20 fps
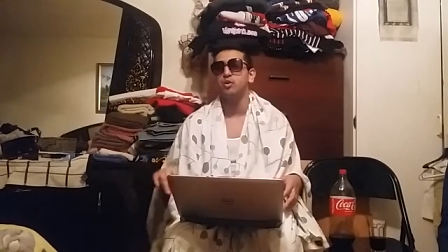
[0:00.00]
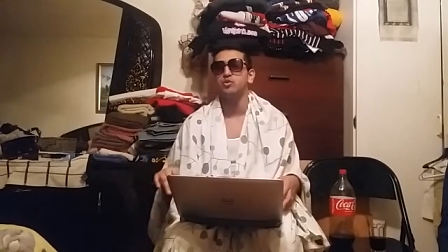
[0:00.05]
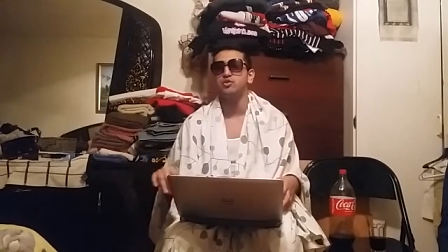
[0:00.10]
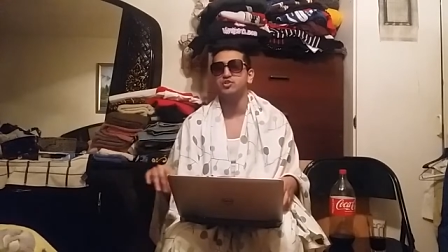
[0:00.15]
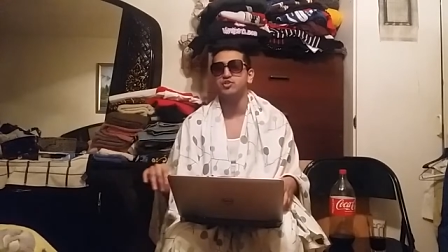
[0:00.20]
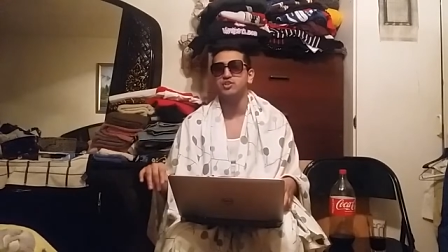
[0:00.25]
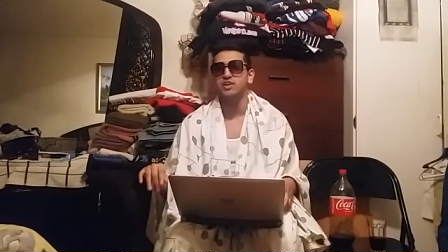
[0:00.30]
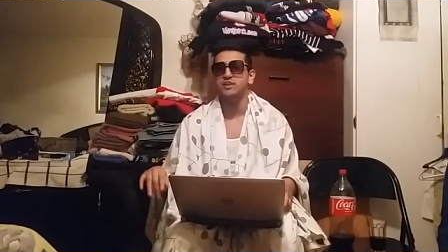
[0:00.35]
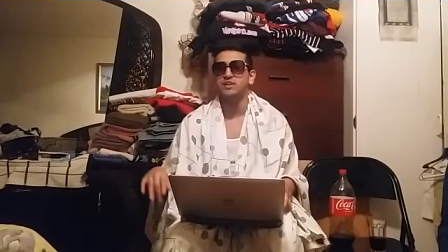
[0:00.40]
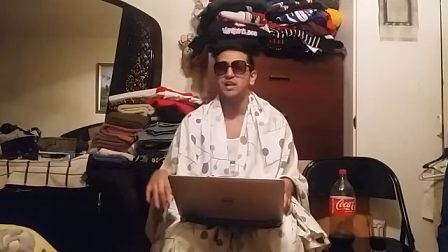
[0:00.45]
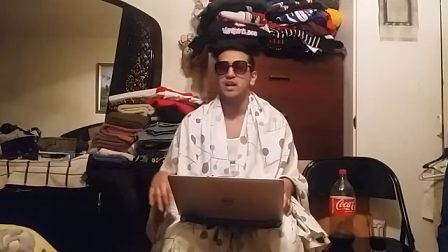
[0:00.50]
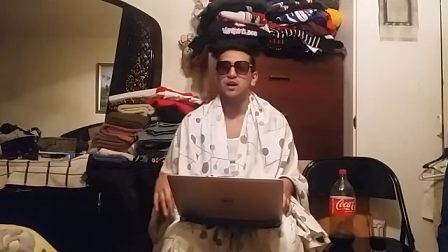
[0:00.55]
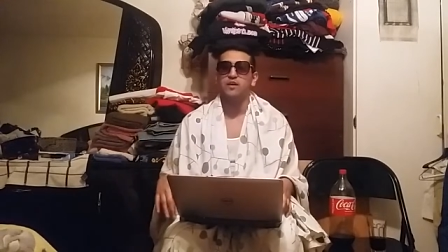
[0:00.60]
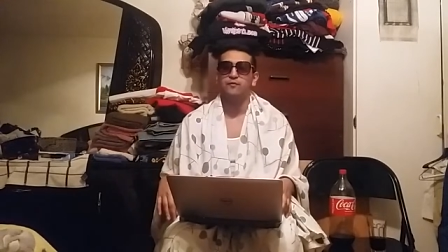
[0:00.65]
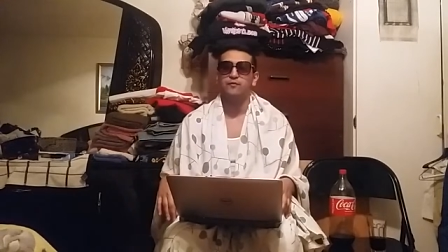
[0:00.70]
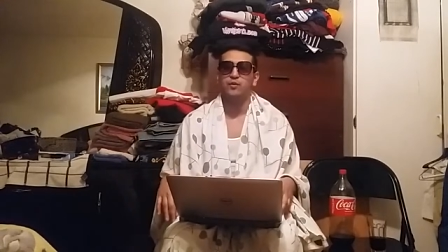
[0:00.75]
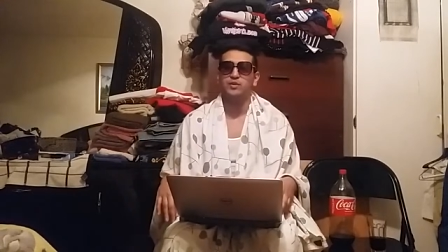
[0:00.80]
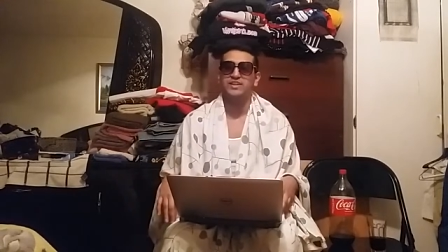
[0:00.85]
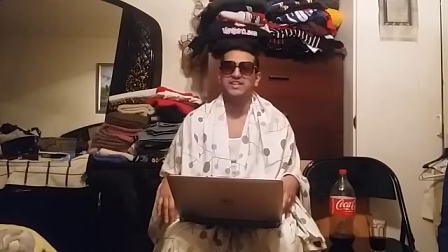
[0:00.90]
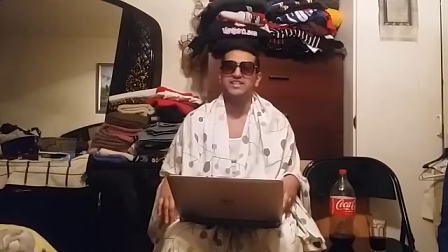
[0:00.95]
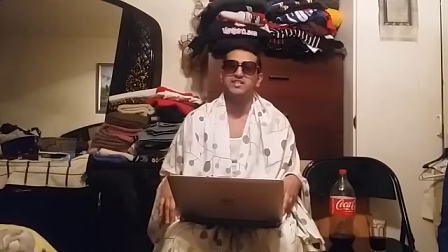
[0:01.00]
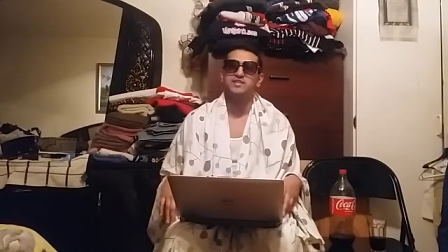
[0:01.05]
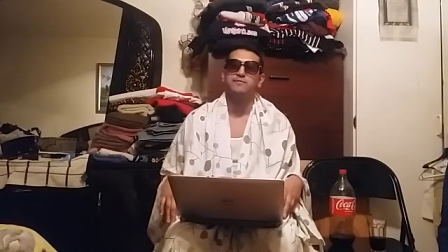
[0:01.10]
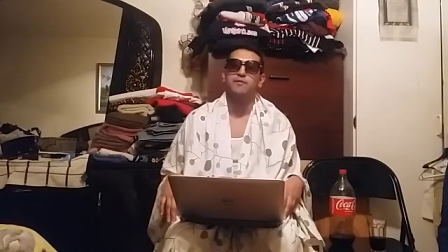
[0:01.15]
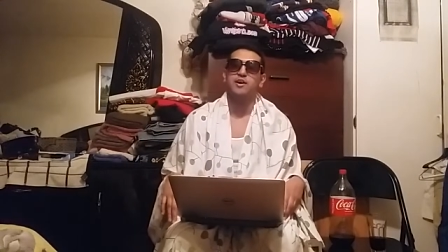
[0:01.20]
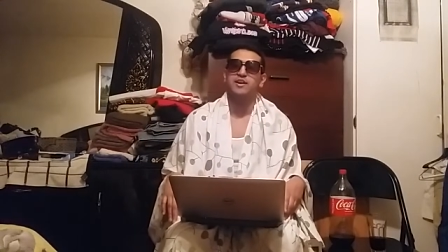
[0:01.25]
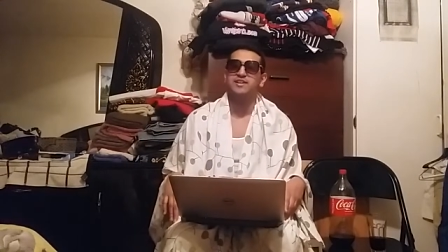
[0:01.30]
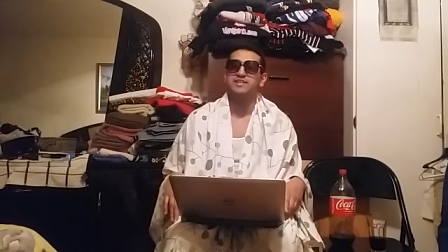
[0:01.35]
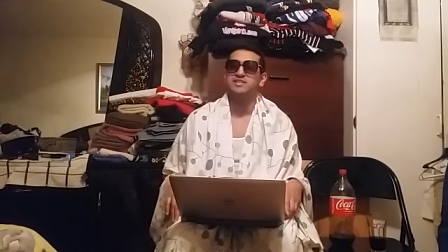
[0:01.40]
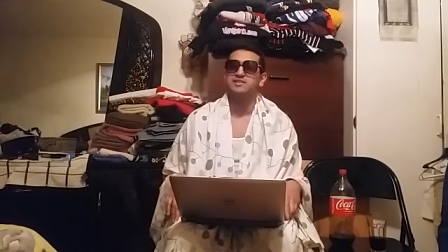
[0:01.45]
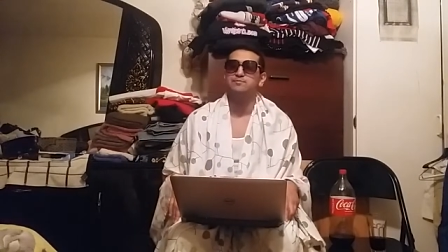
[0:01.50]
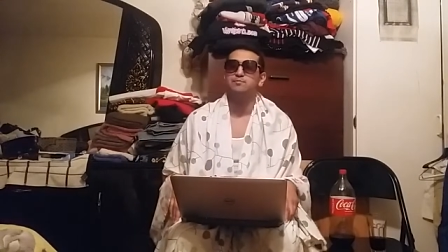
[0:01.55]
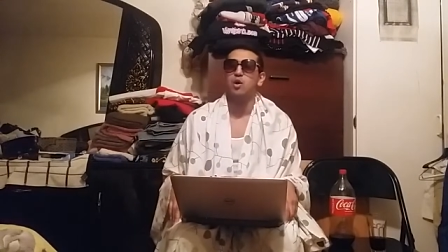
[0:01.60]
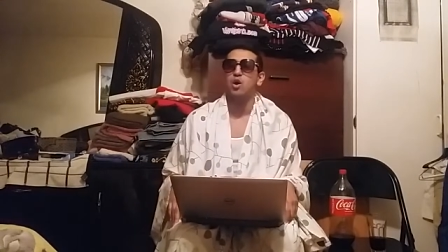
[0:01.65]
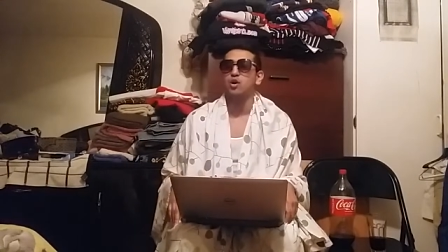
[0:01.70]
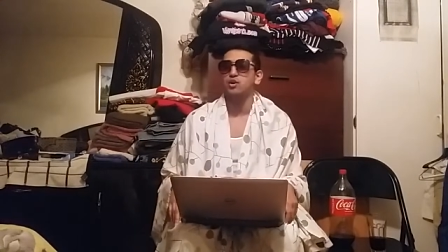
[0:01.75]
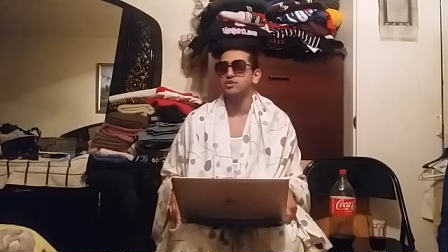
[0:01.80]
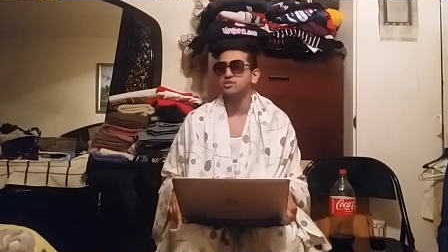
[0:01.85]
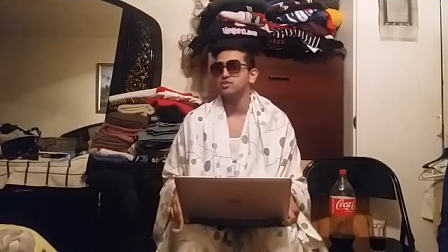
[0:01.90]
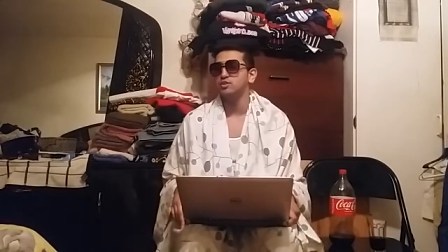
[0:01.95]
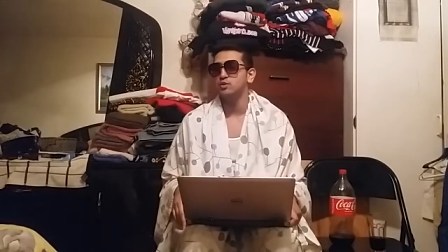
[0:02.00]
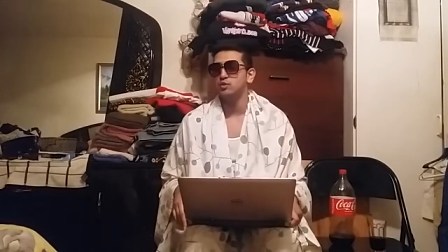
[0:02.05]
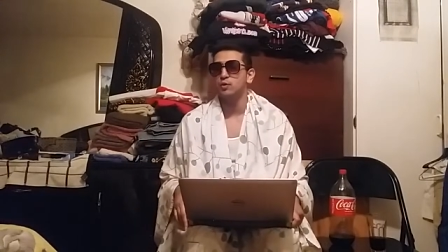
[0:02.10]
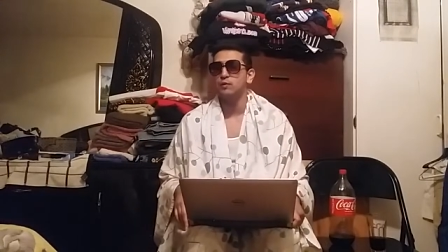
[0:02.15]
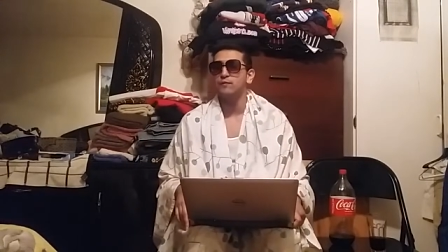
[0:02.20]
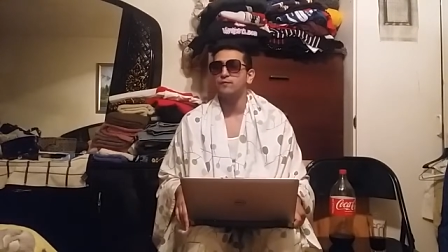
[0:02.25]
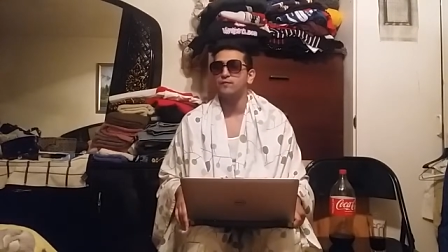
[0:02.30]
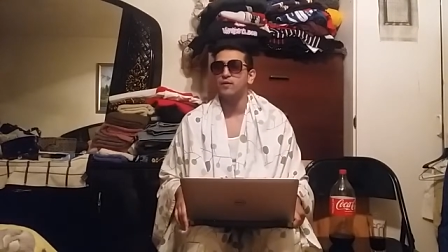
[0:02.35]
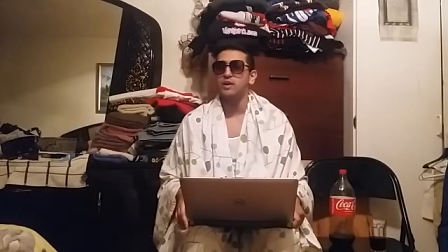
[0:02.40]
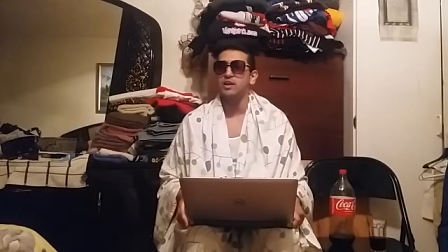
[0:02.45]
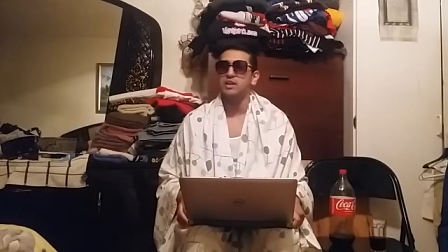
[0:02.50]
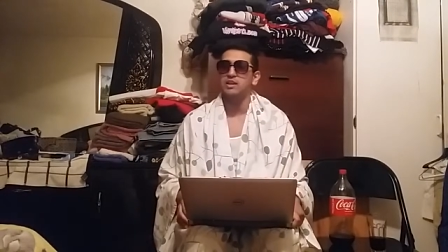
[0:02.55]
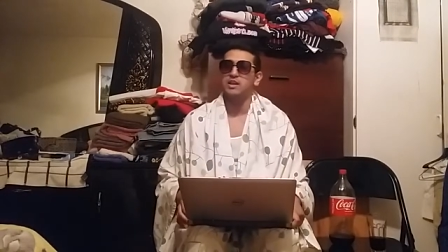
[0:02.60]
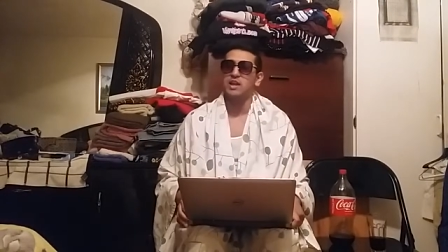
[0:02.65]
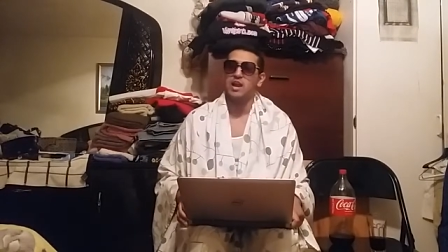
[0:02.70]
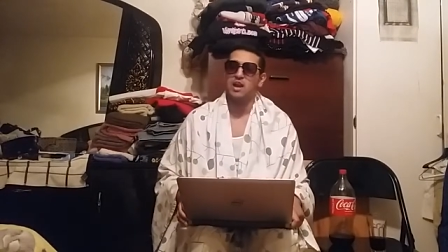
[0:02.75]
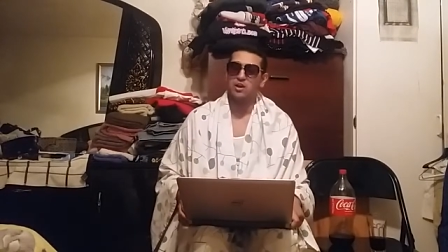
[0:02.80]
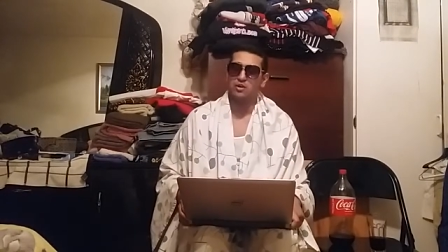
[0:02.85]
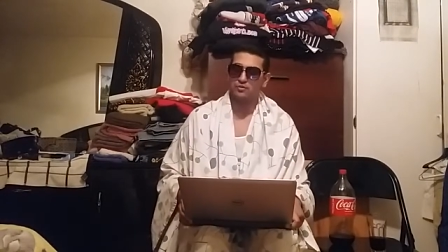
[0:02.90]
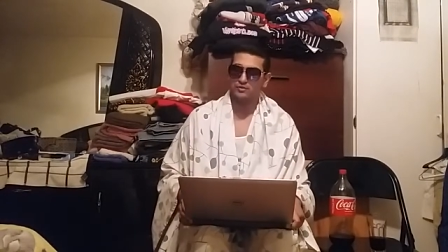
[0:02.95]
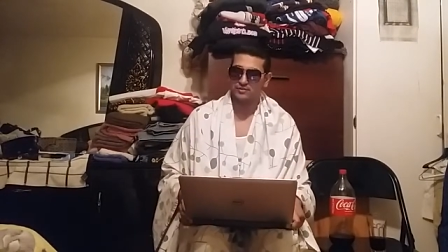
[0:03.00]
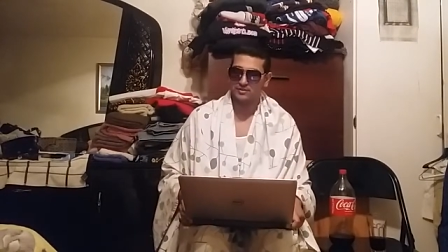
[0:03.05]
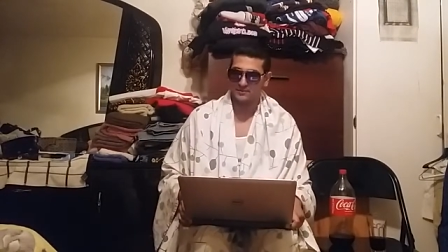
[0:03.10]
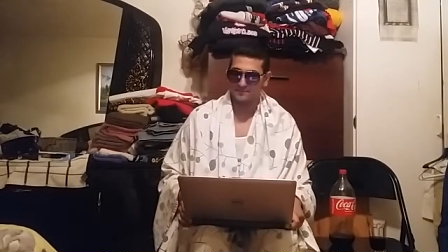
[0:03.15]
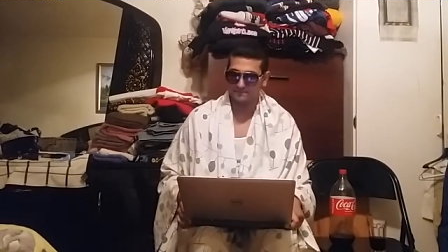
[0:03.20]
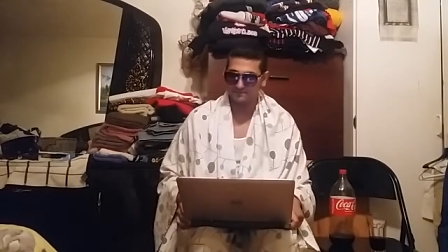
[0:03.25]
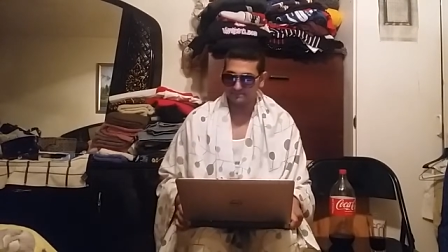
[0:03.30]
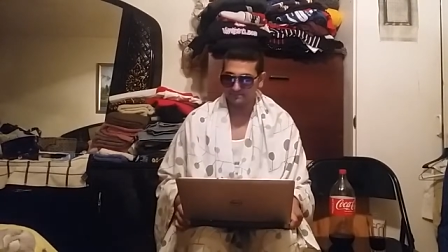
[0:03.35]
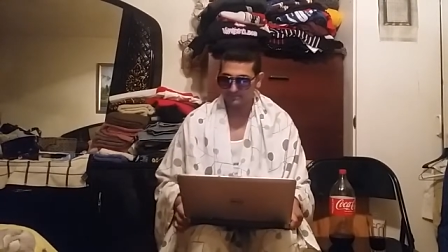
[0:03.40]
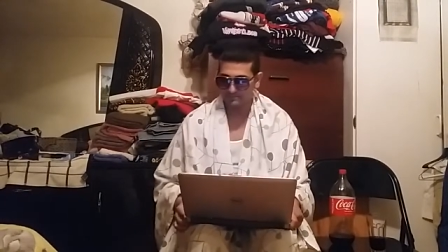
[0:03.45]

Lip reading: bullshit for these fucking Smarks. And no one fucking cares.